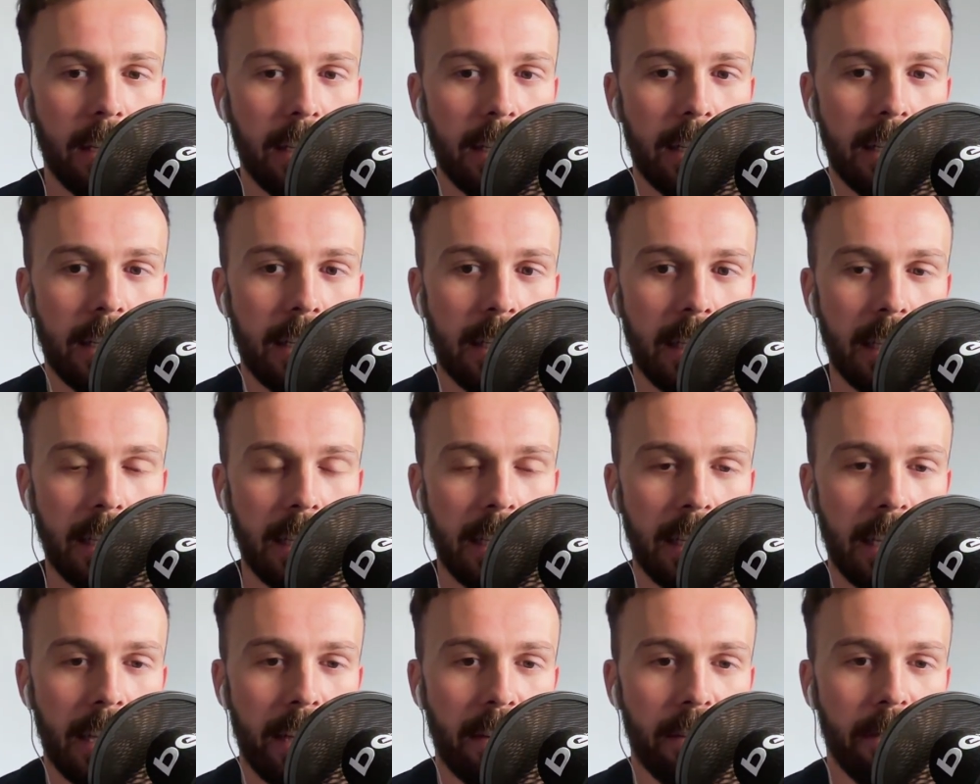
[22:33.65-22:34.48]

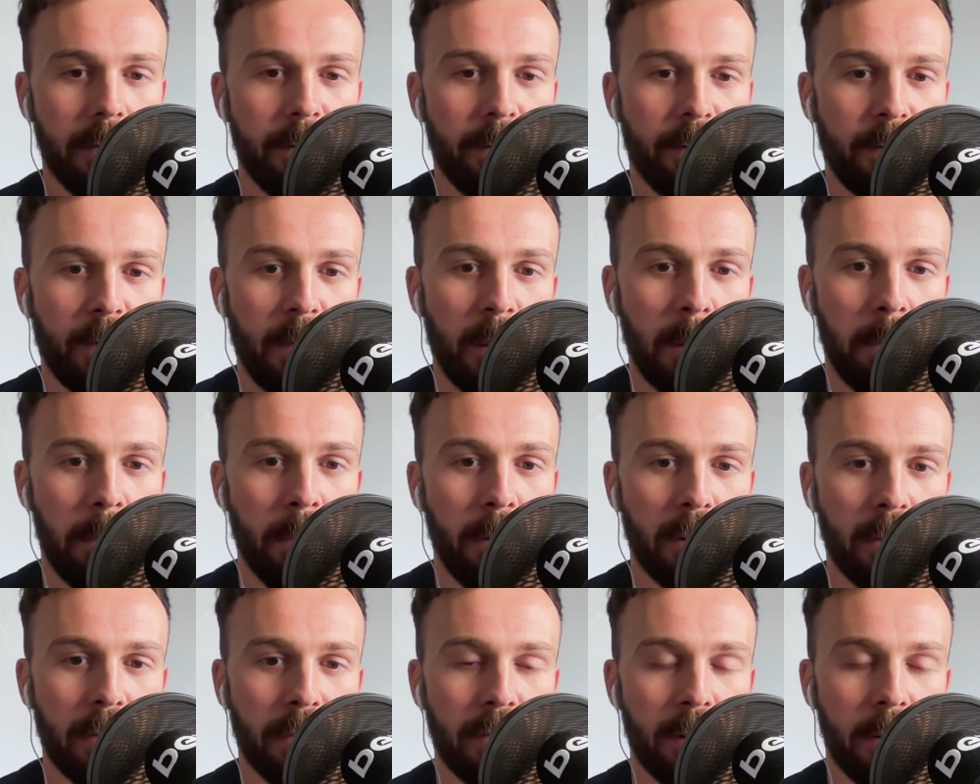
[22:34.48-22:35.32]
City get the
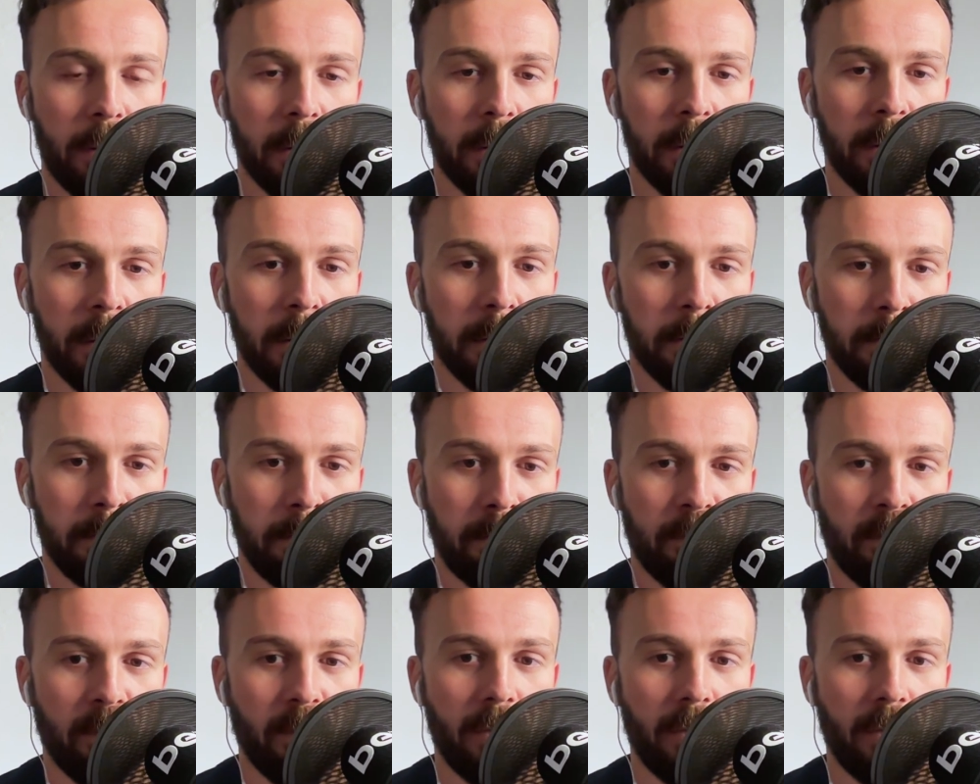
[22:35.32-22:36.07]
book thrown at them.